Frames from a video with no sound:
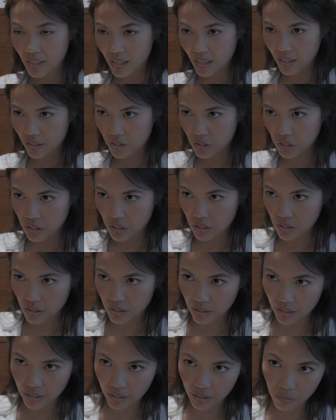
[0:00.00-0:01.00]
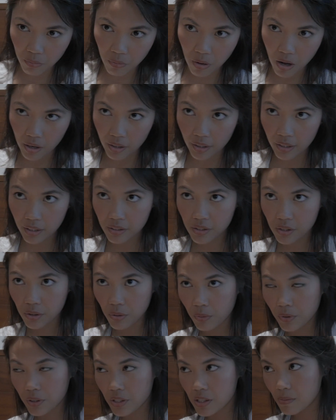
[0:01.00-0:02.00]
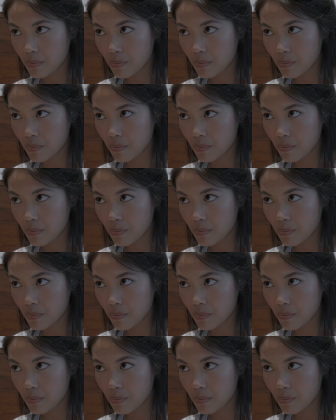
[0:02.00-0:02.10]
And she's like walking towards